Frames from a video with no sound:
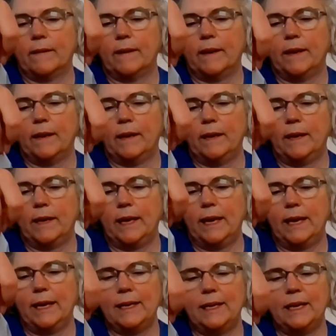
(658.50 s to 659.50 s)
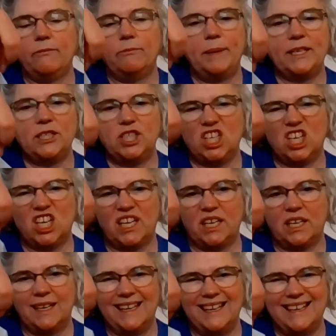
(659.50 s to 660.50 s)
Okay, I can't get enough pinchy on
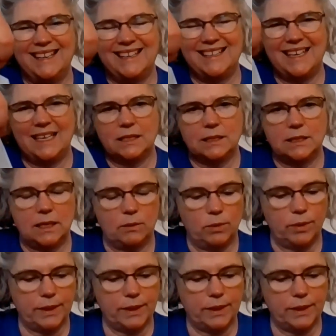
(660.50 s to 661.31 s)
it. That's not